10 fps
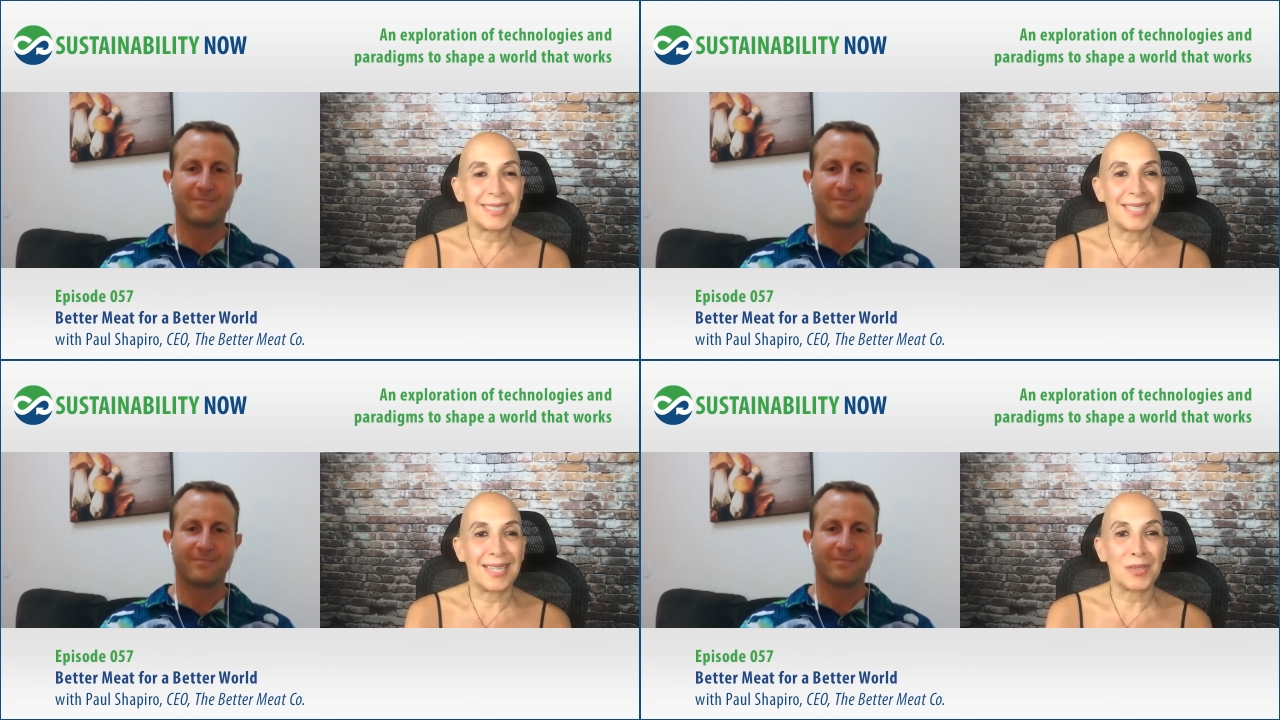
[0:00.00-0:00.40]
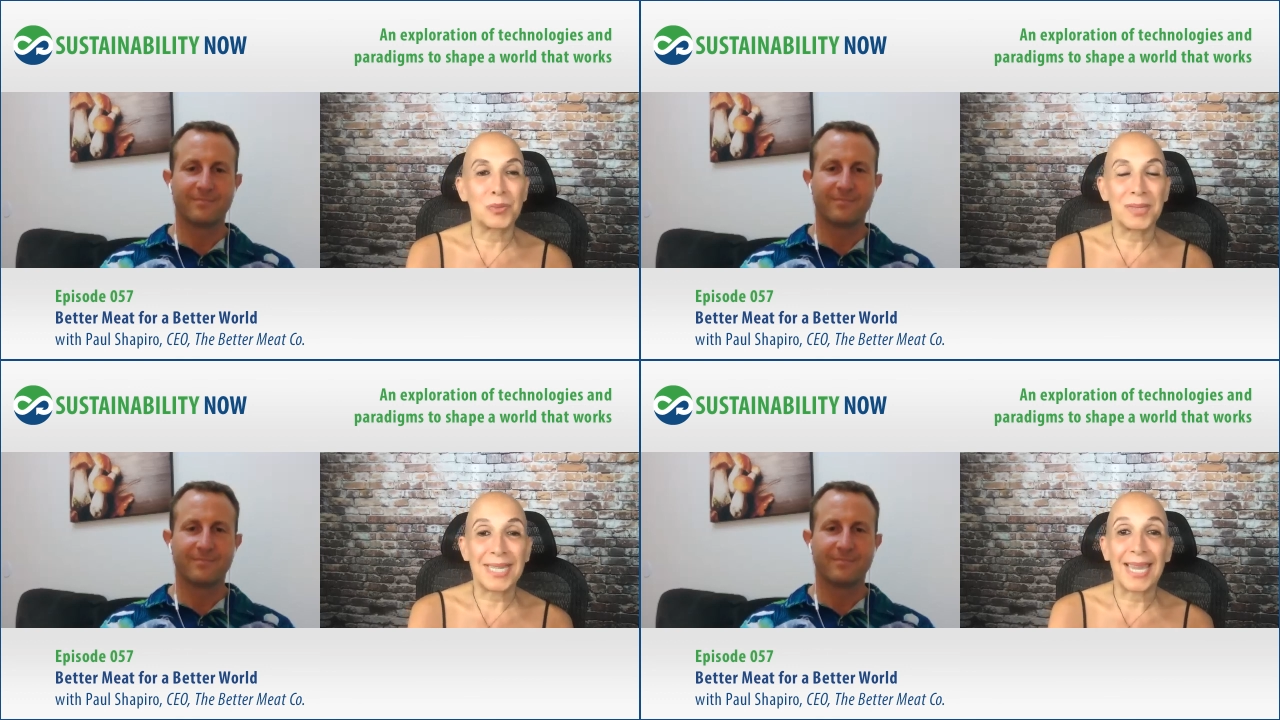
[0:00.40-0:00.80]
Speaker 1: together we
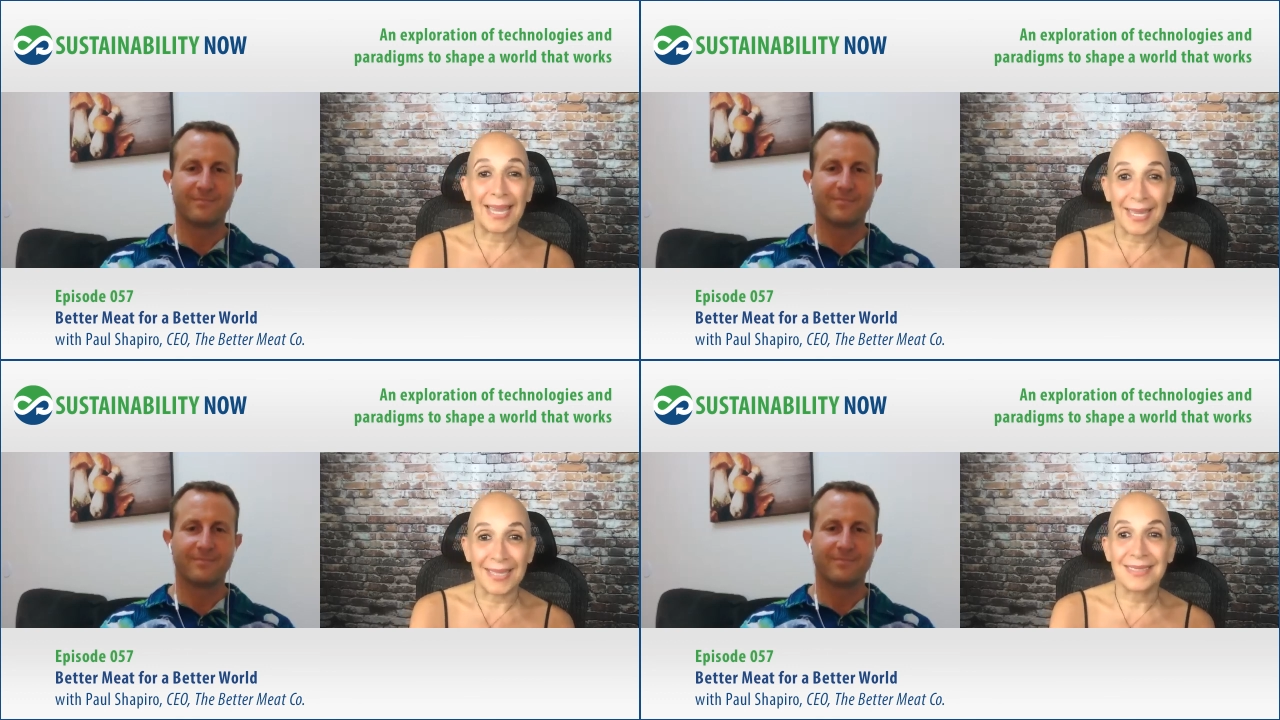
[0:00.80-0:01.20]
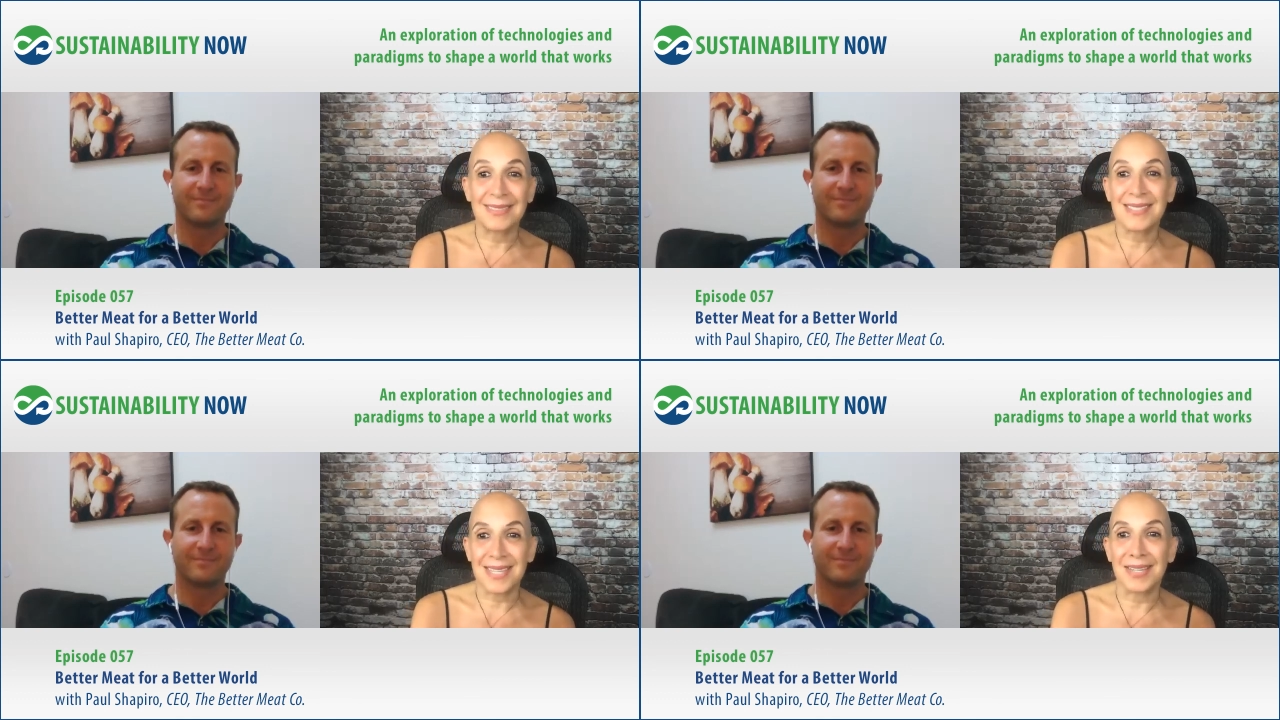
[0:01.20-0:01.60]
can
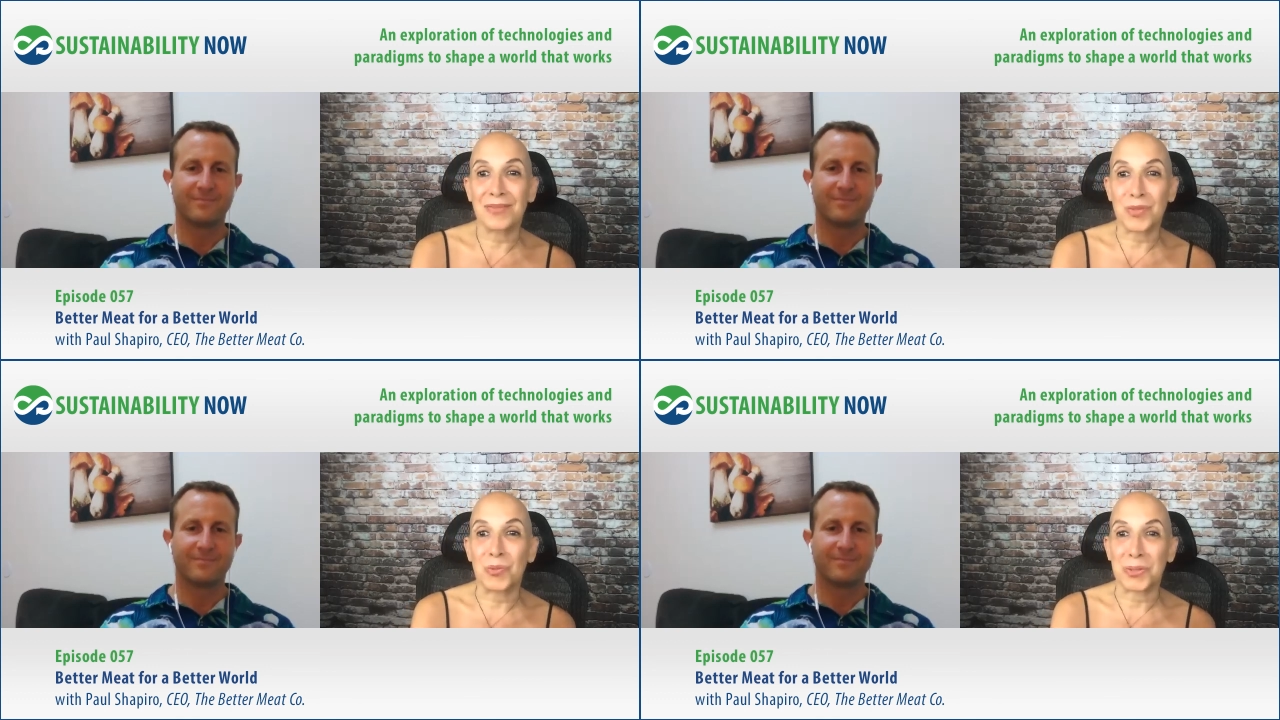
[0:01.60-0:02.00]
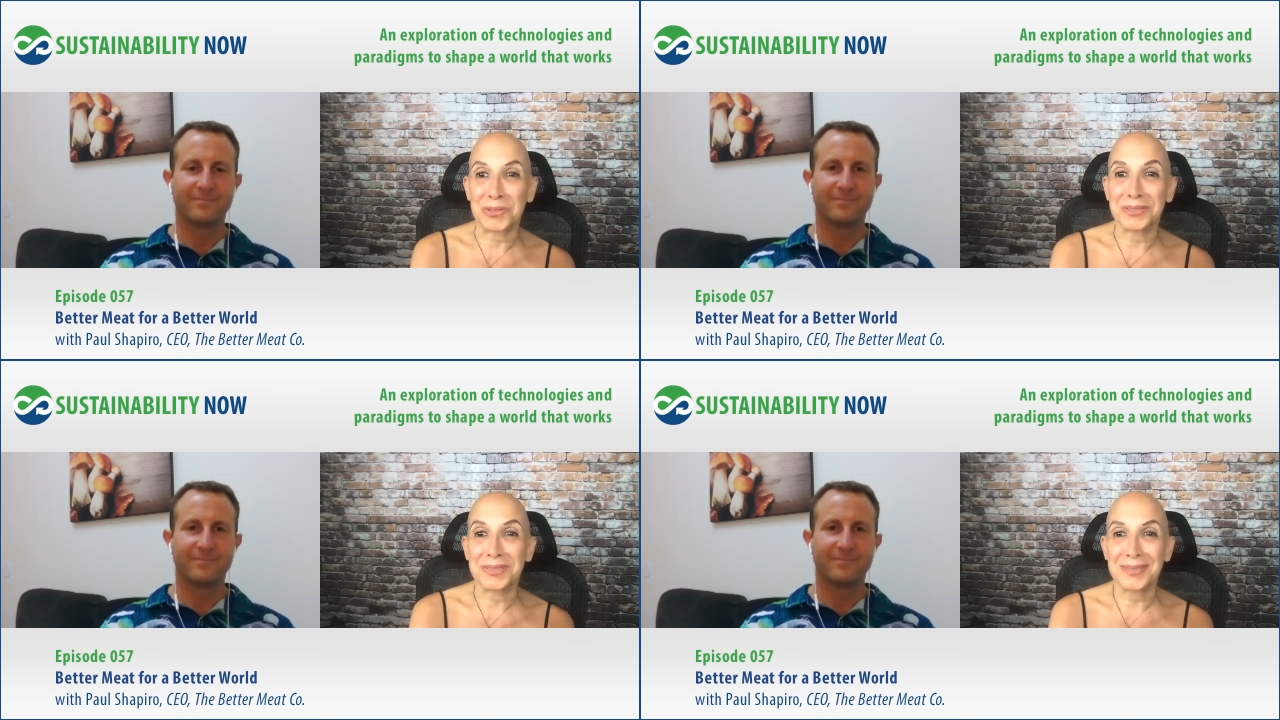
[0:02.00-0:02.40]
save the
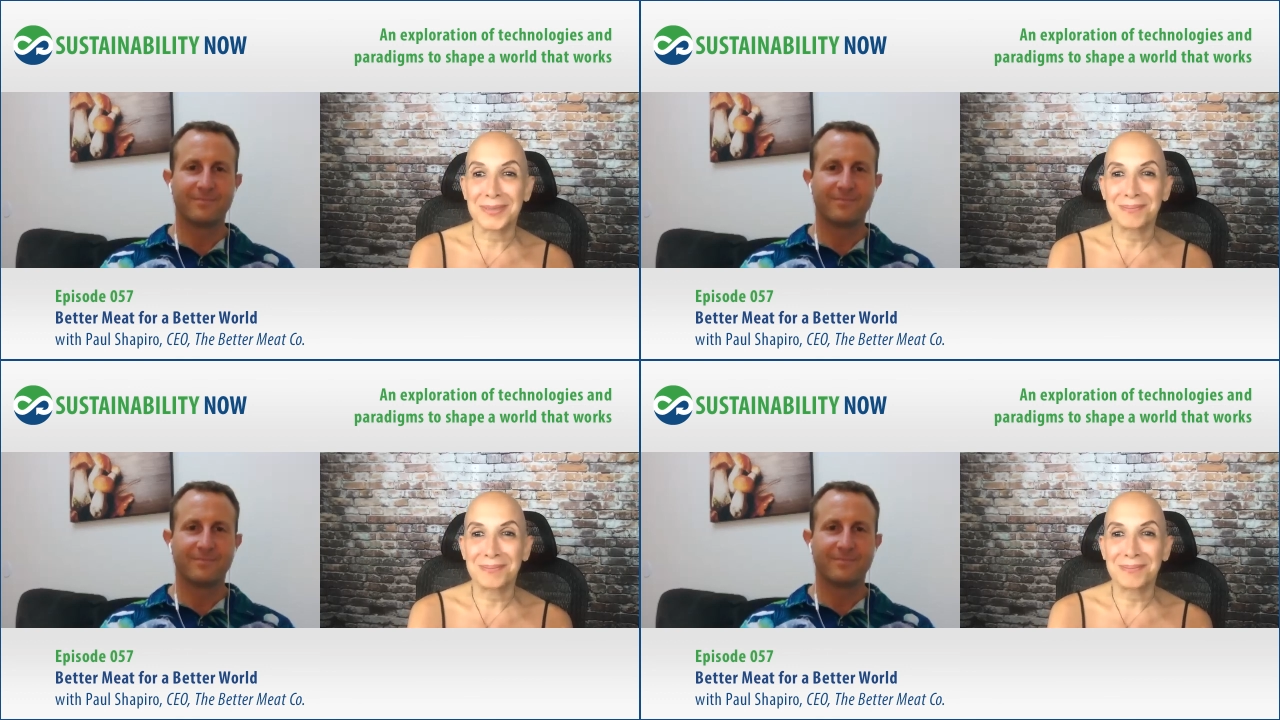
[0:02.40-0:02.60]
world.